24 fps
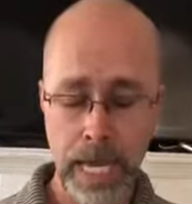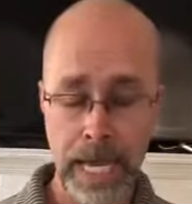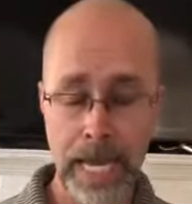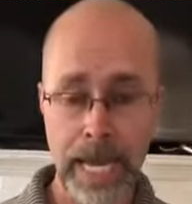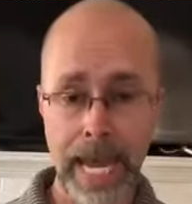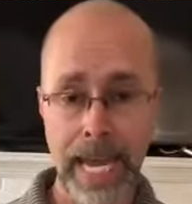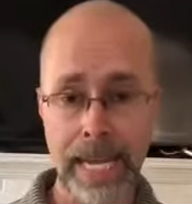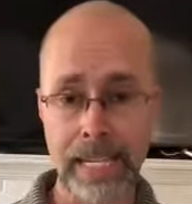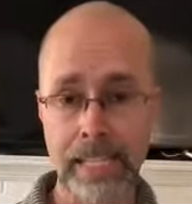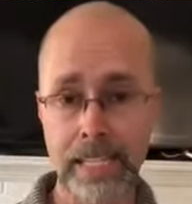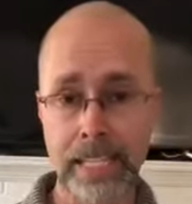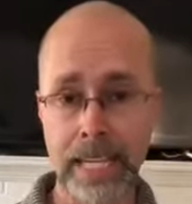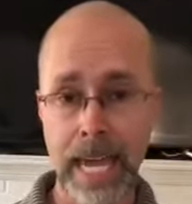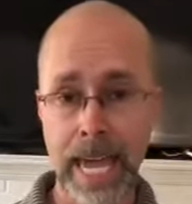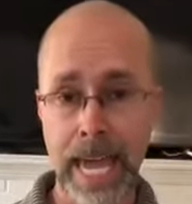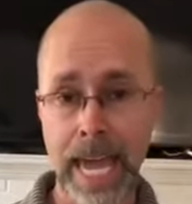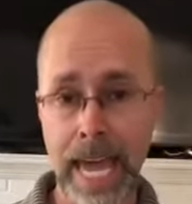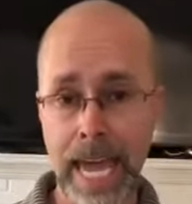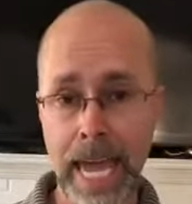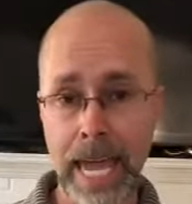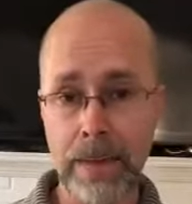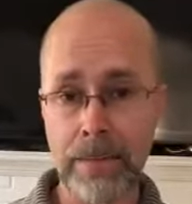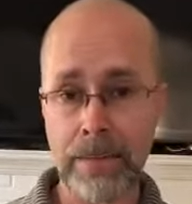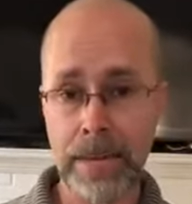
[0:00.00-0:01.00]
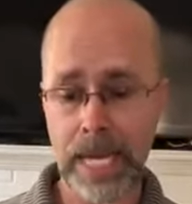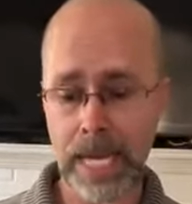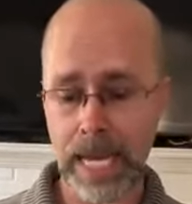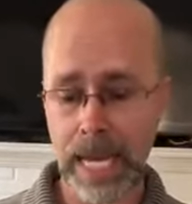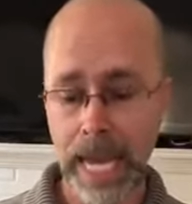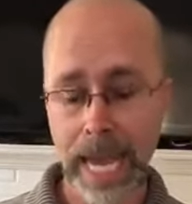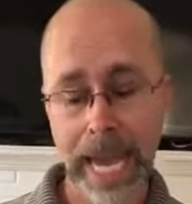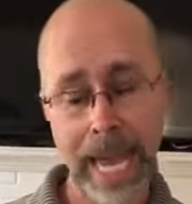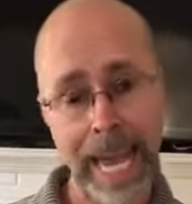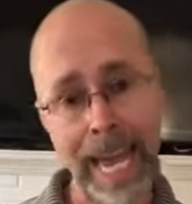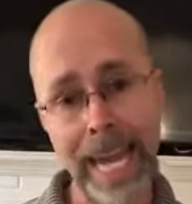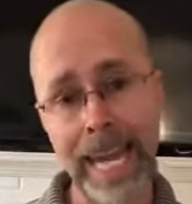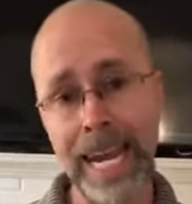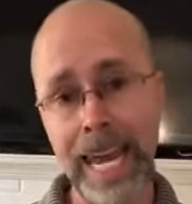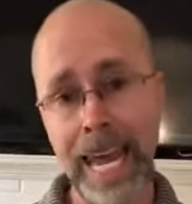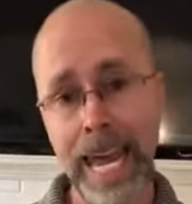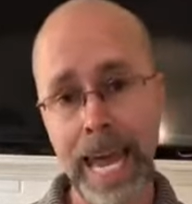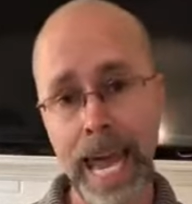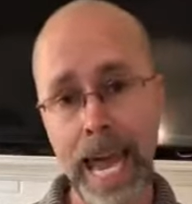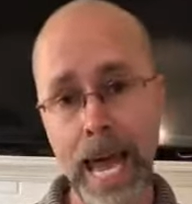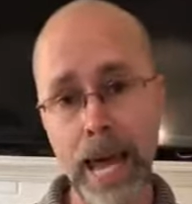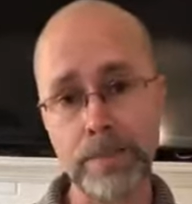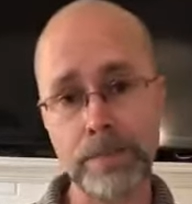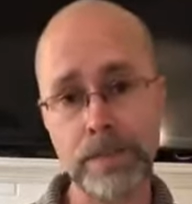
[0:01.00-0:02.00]
And actually, Ammon and
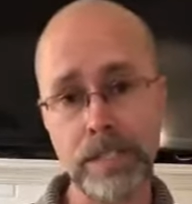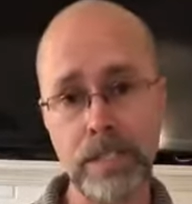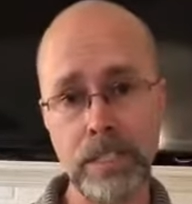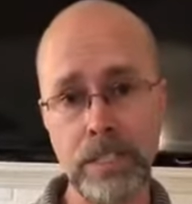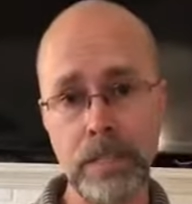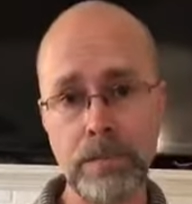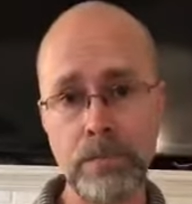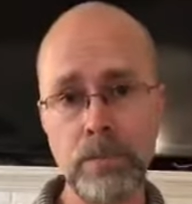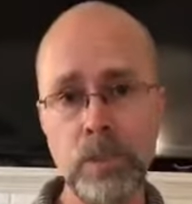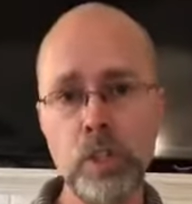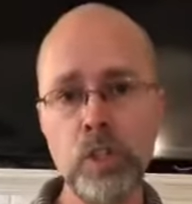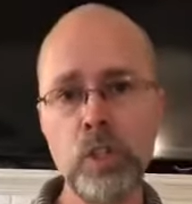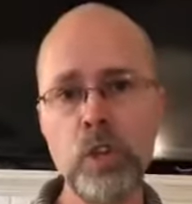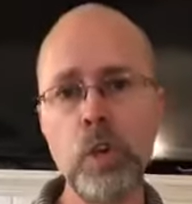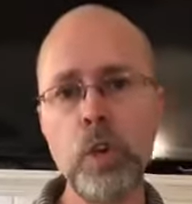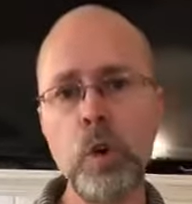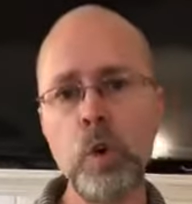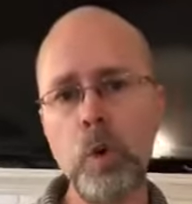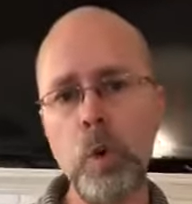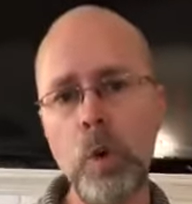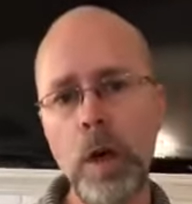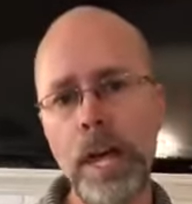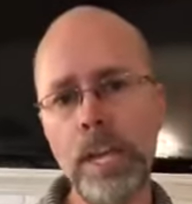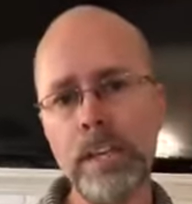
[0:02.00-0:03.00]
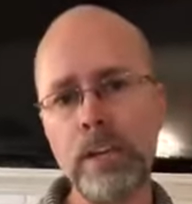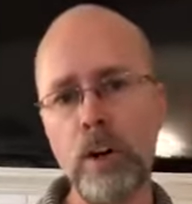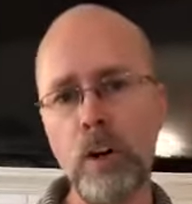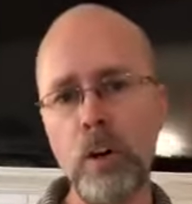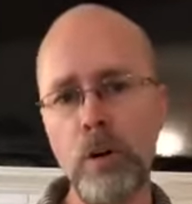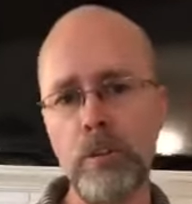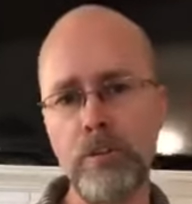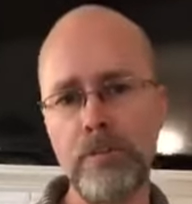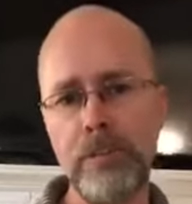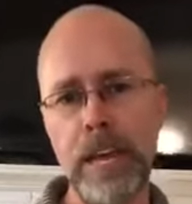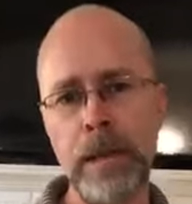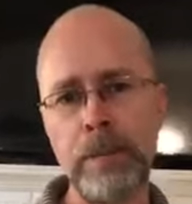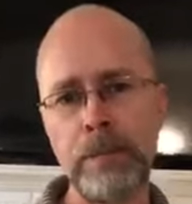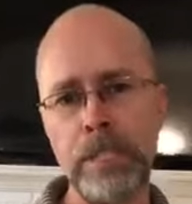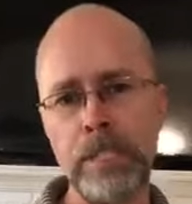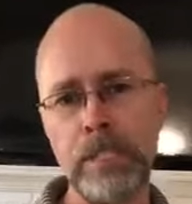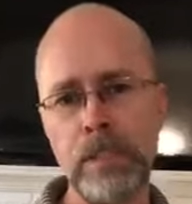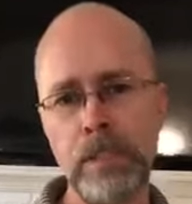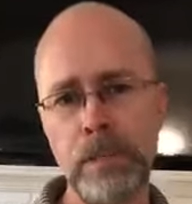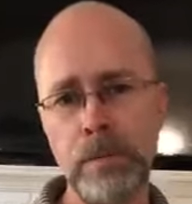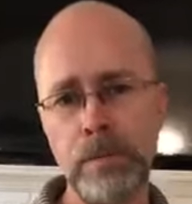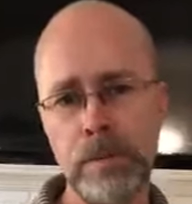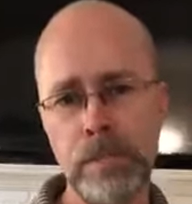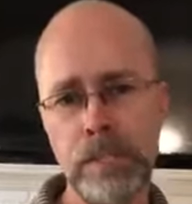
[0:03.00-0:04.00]
Absalom drew away the whole family
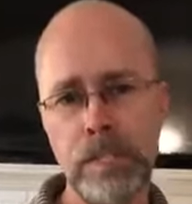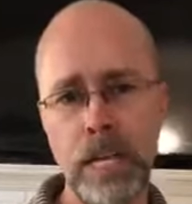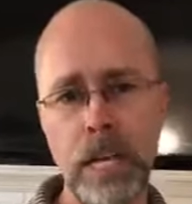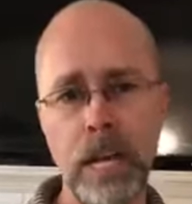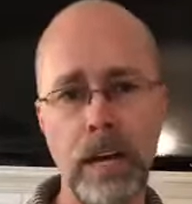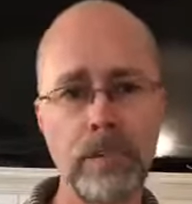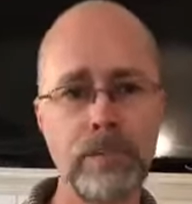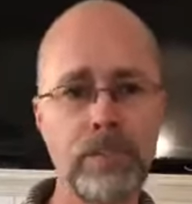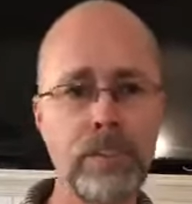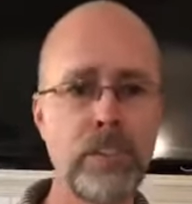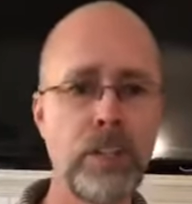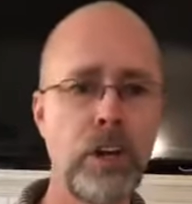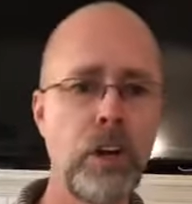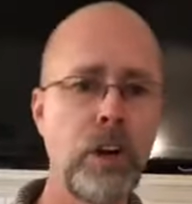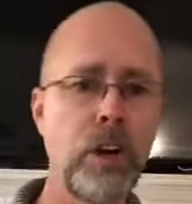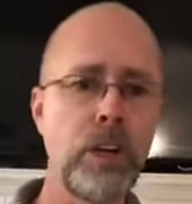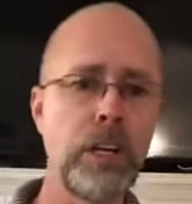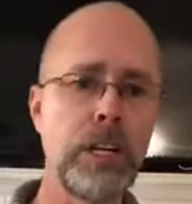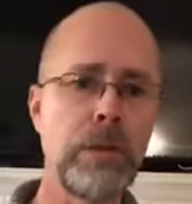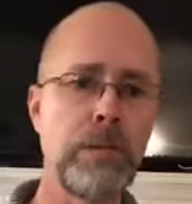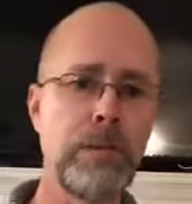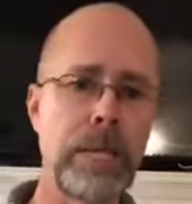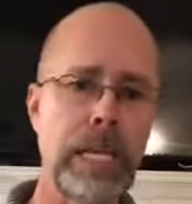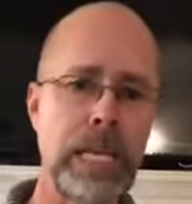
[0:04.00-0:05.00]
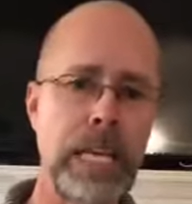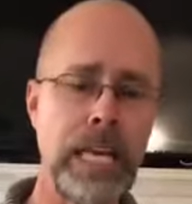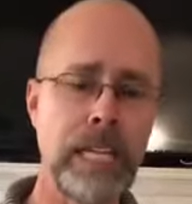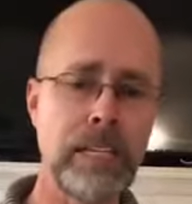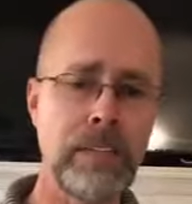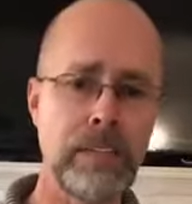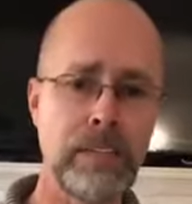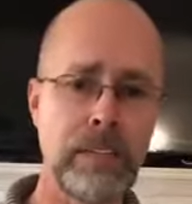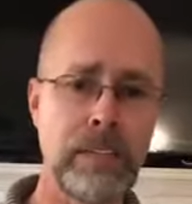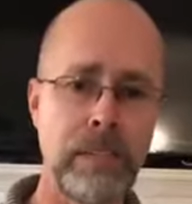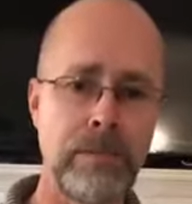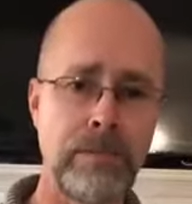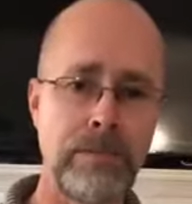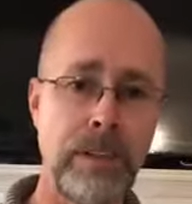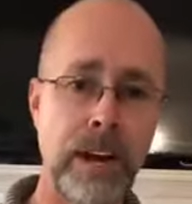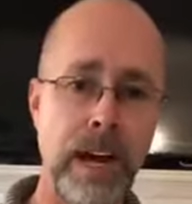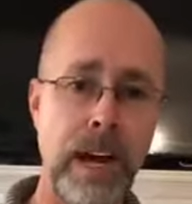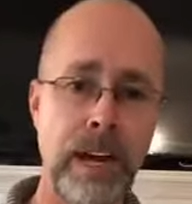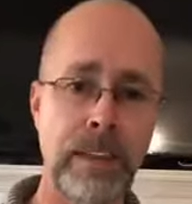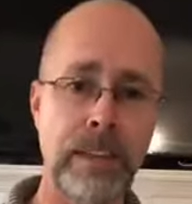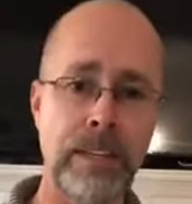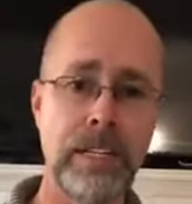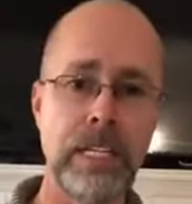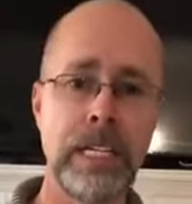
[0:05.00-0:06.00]
to themselves, turned them against the
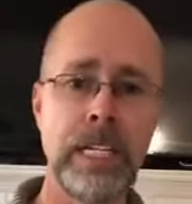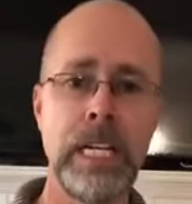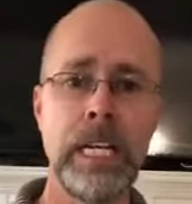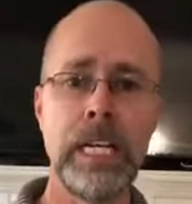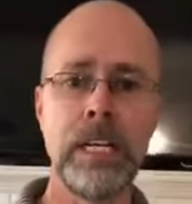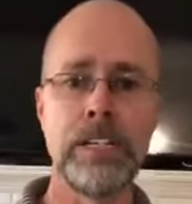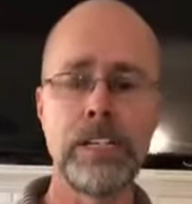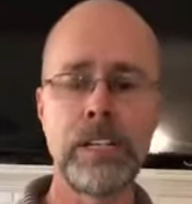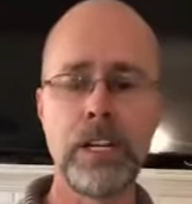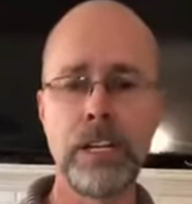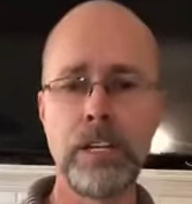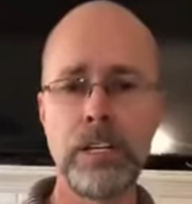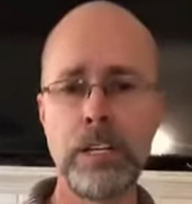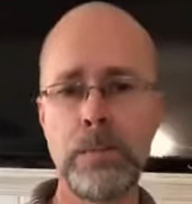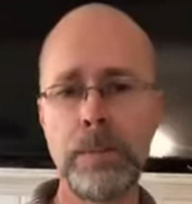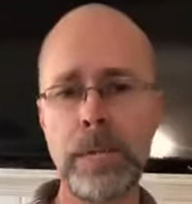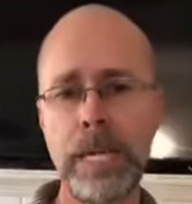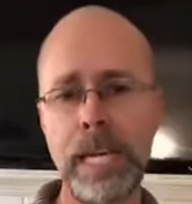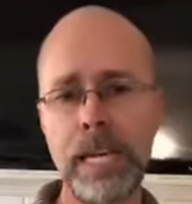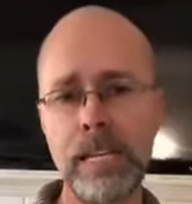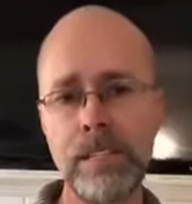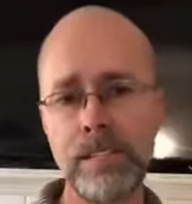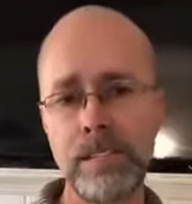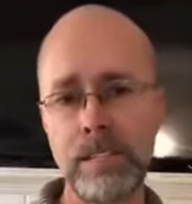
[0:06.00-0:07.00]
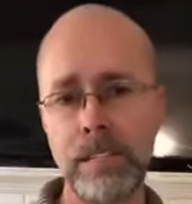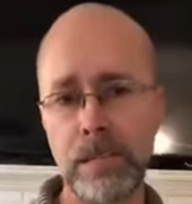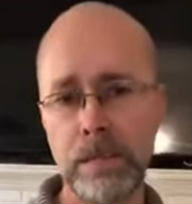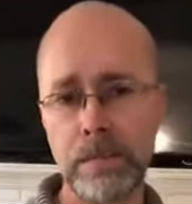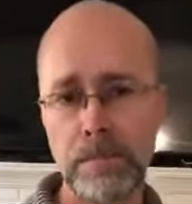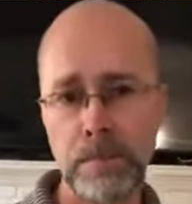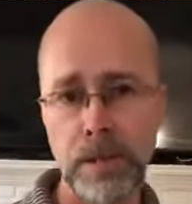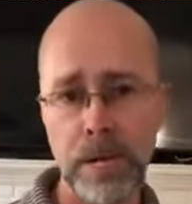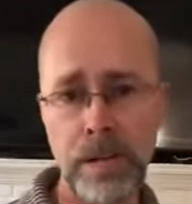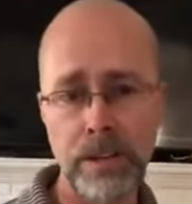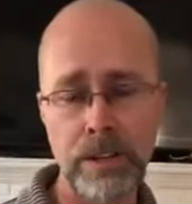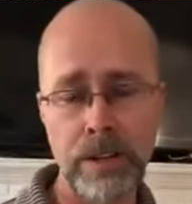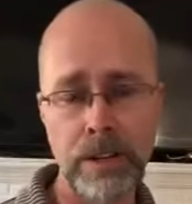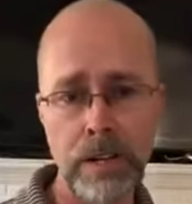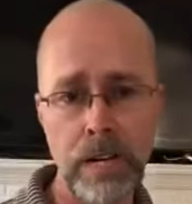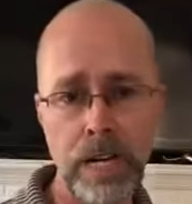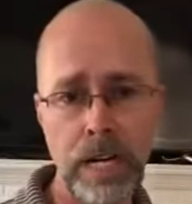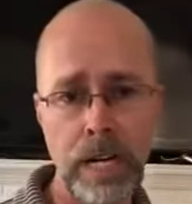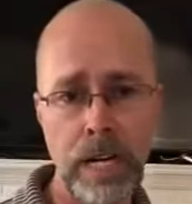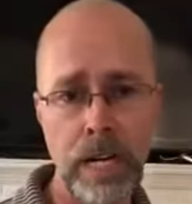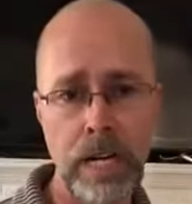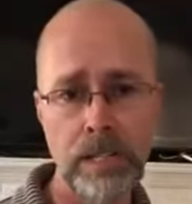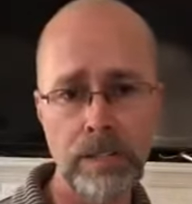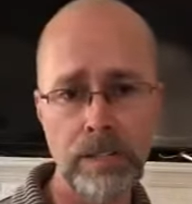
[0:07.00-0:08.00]
father, turned them against their
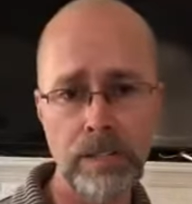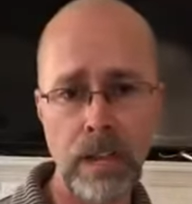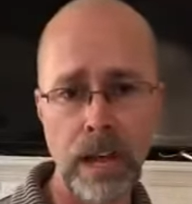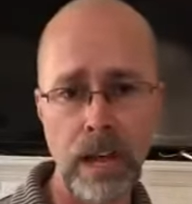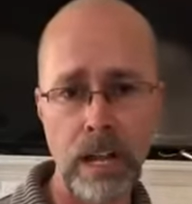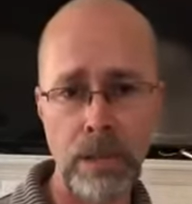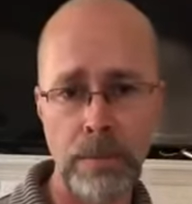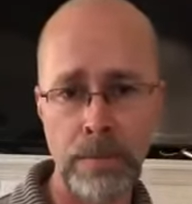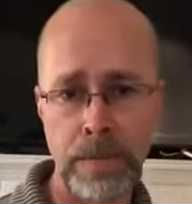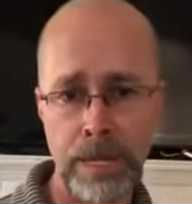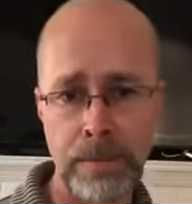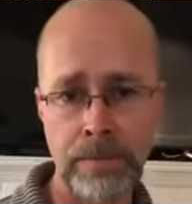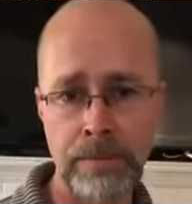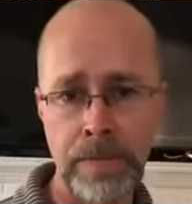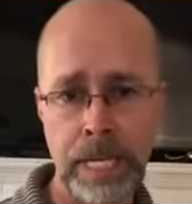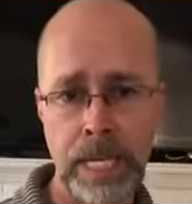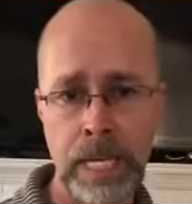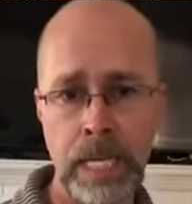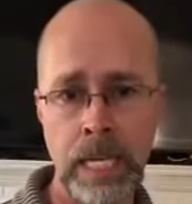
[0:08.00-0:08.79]
brother uh, Solomon